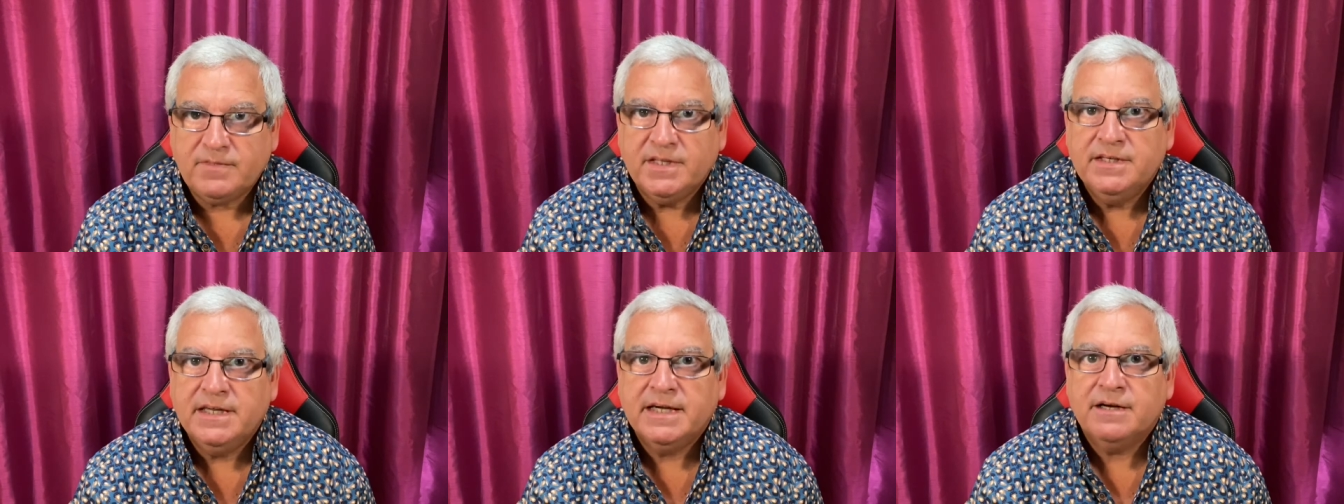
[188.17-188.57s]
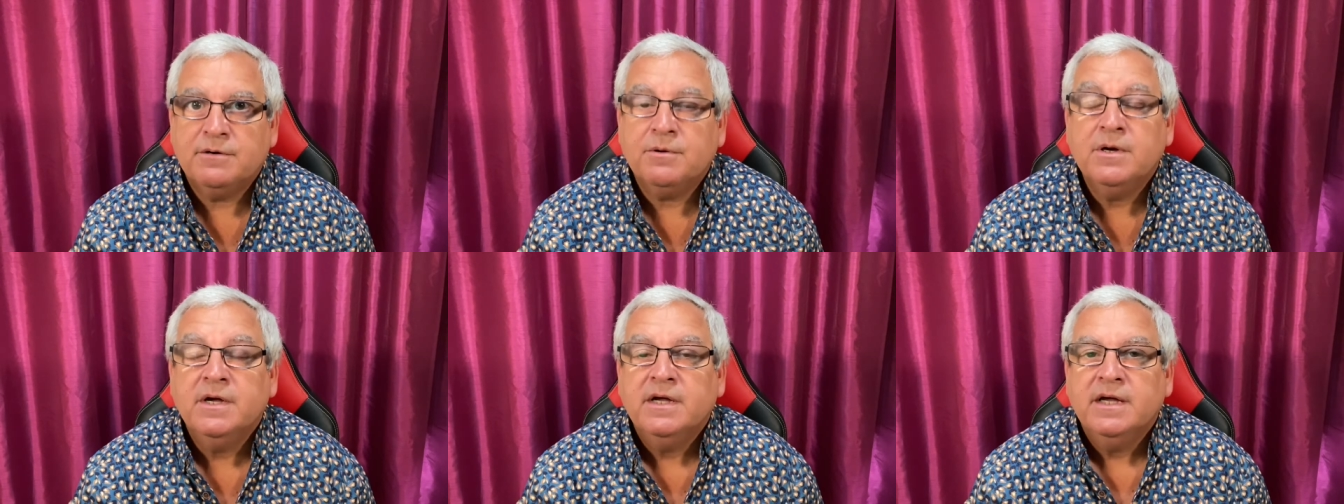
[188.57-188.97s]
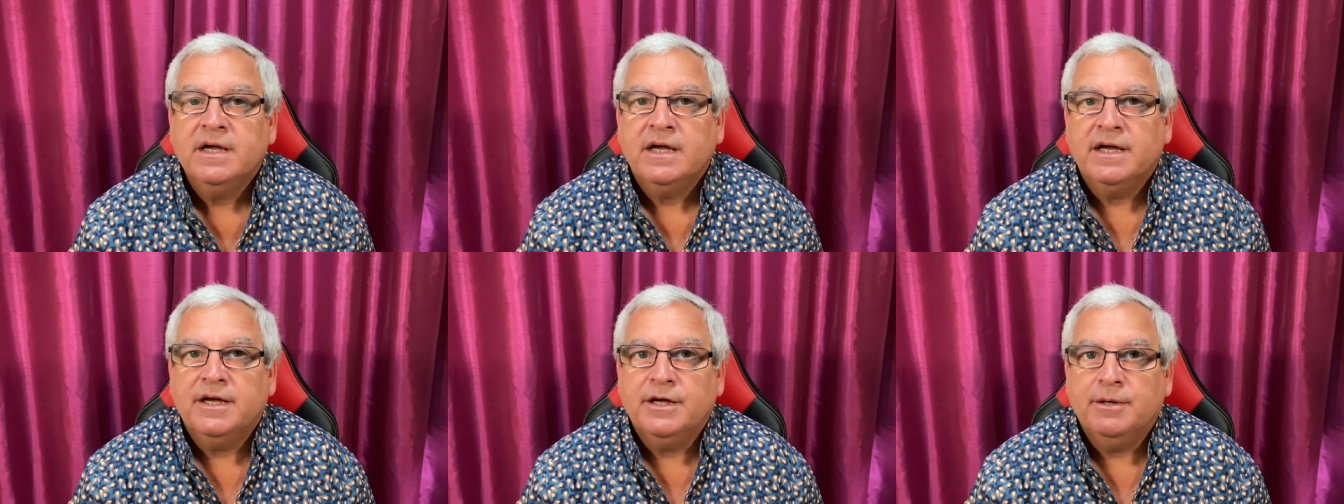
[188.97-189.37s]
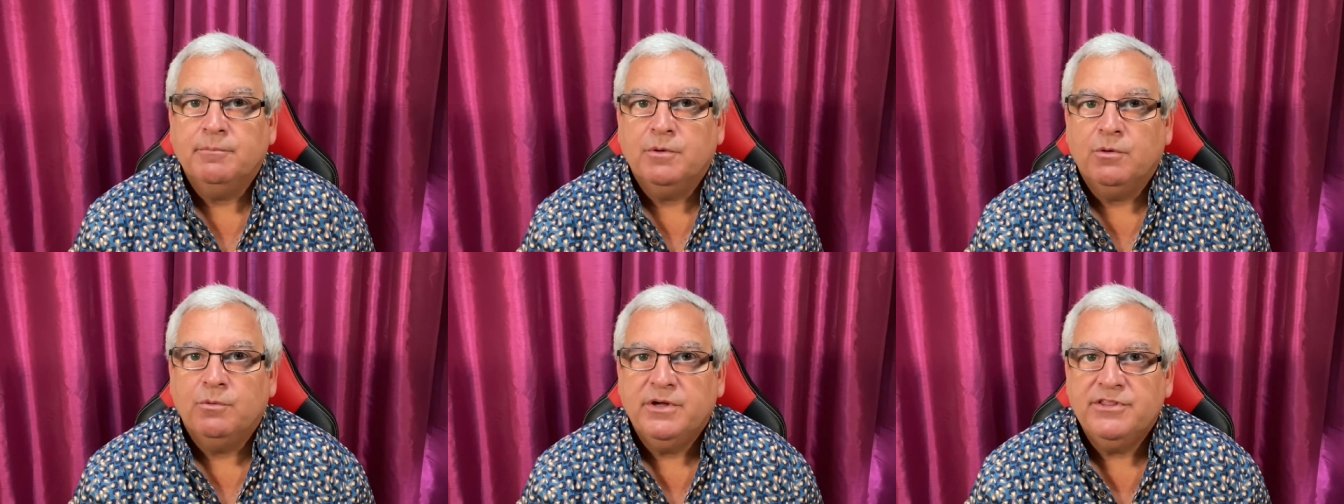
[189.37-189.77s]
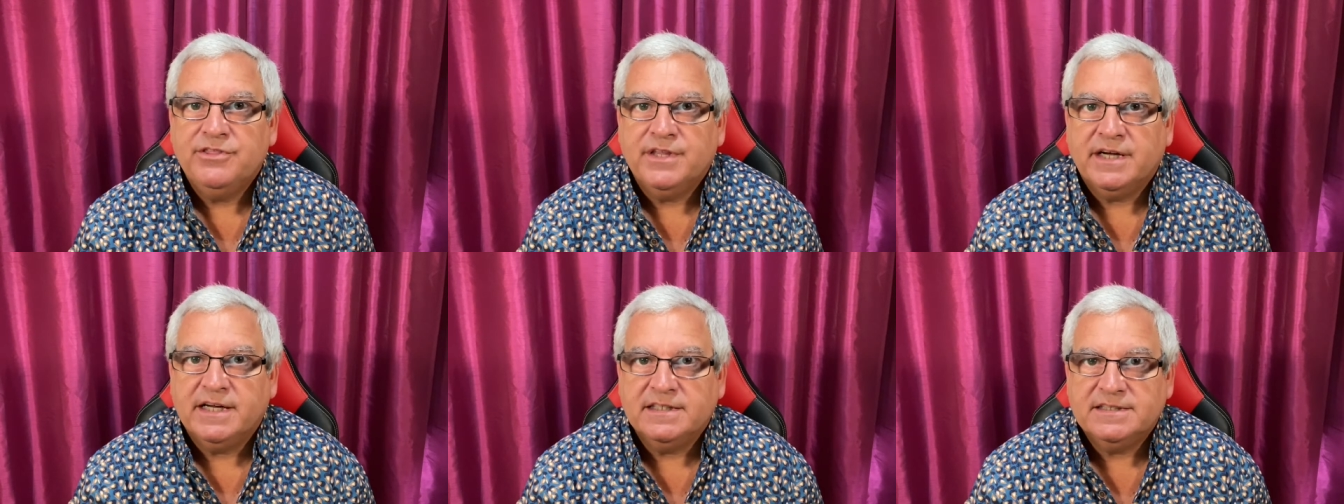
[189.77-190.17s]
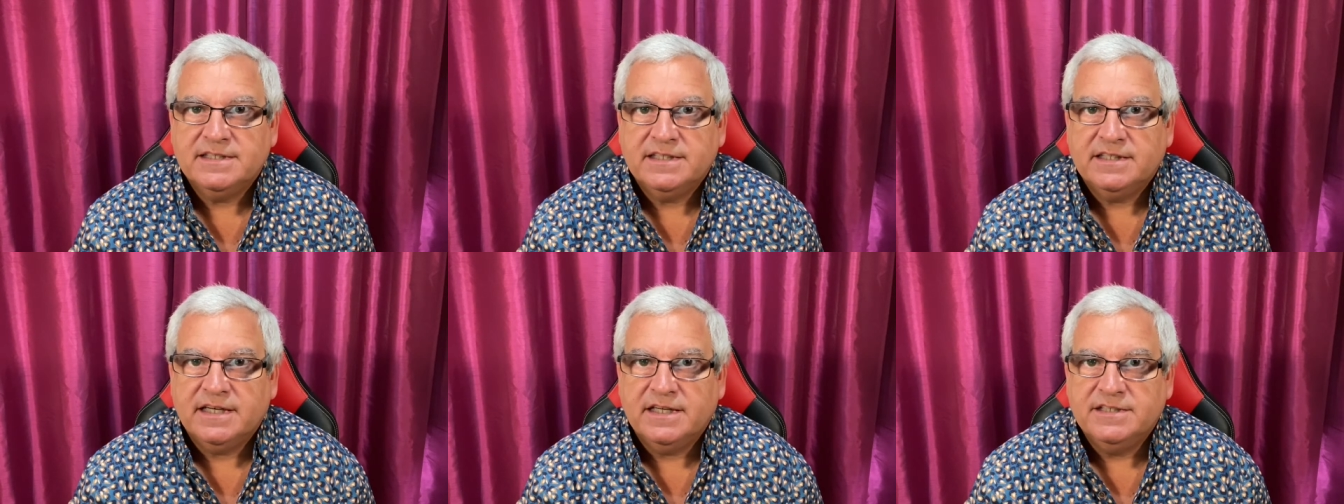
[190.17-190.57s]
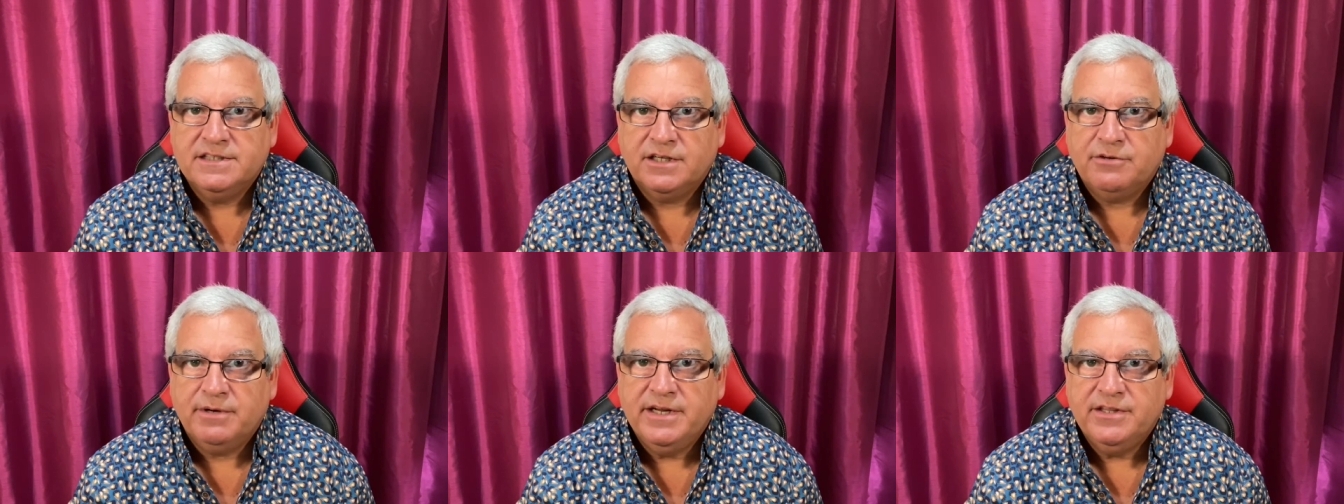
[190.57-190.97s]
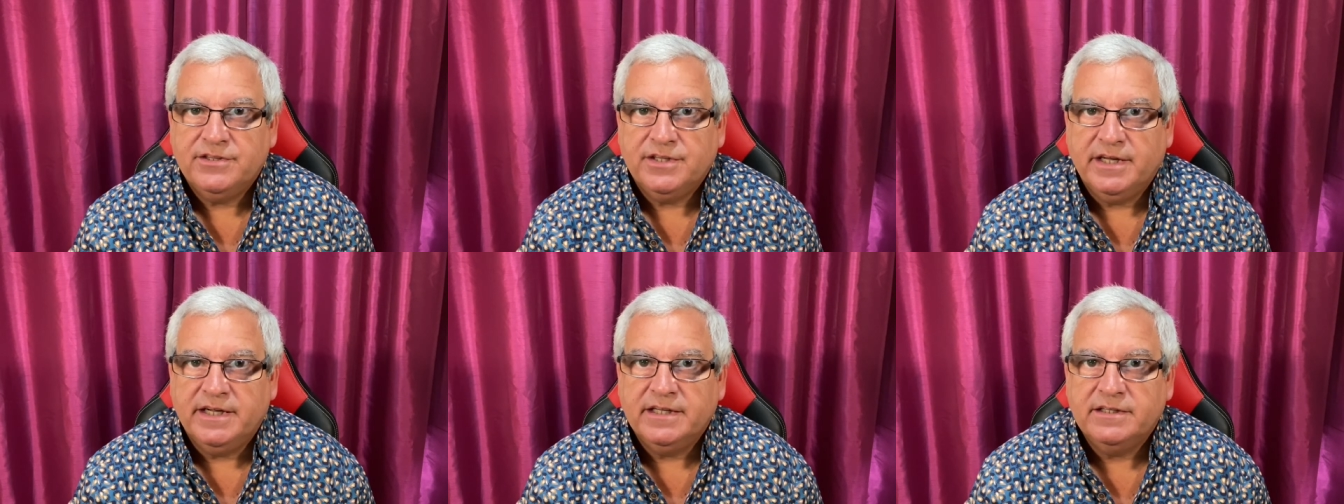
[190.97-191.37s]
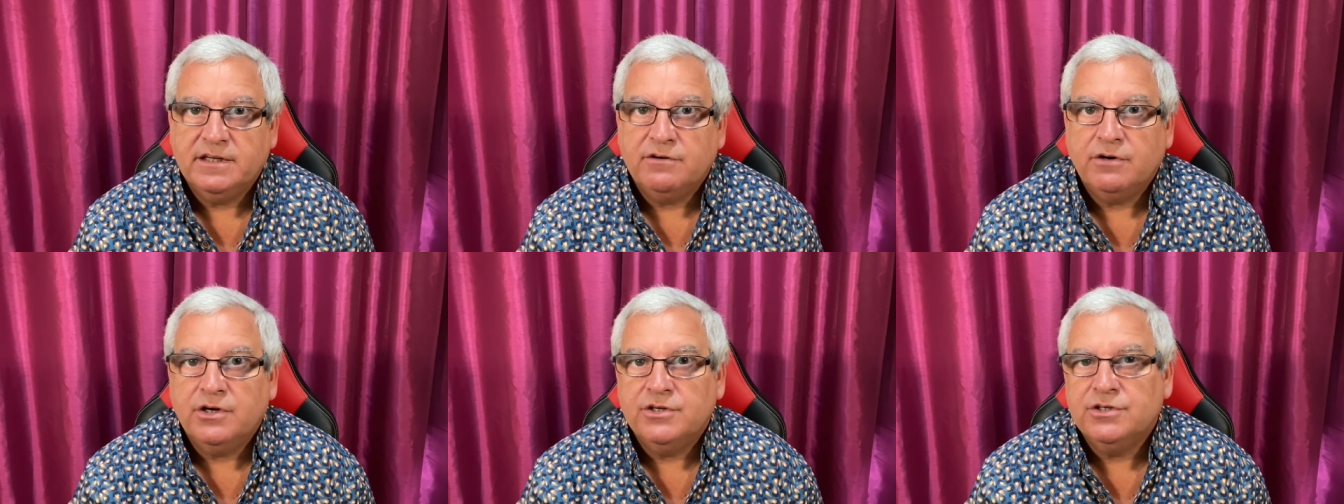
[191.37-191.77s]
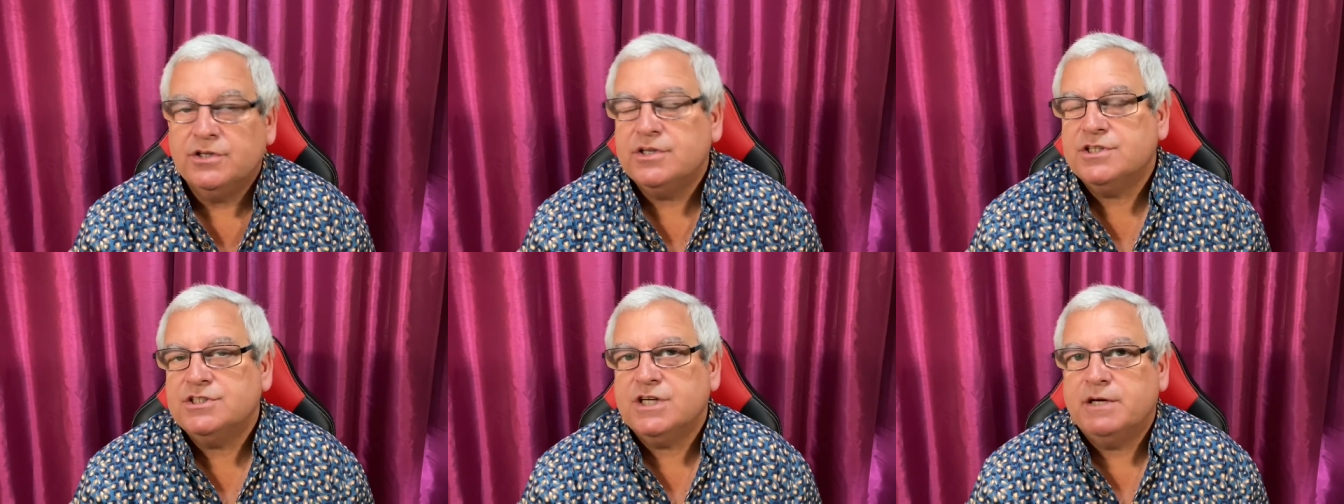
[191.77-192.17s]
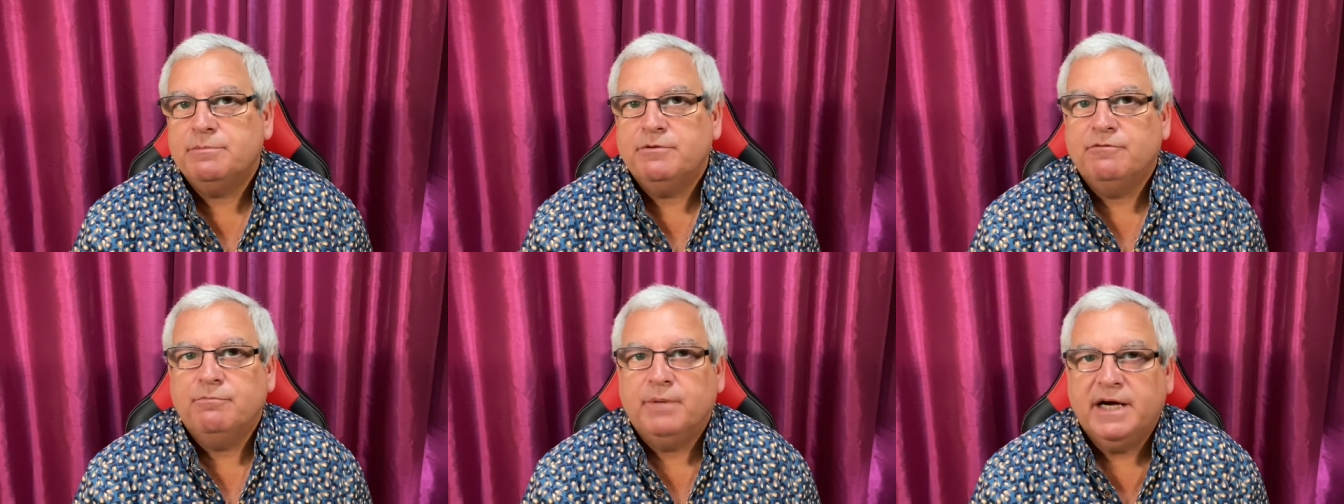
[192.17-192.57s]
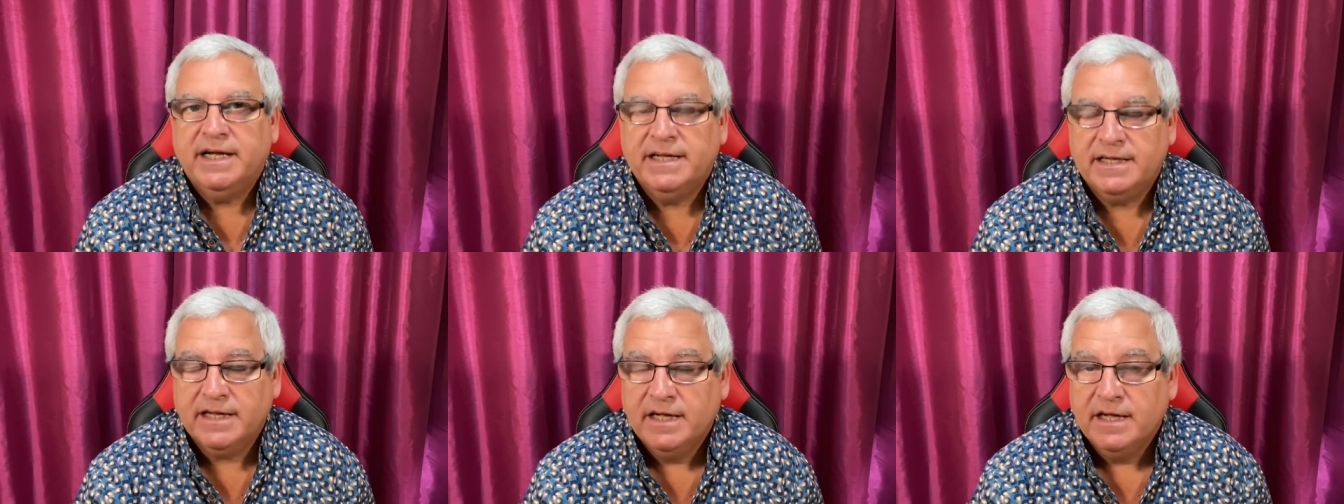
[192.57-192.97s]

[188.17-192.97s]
Now, with that is a great thing. There are another type of mic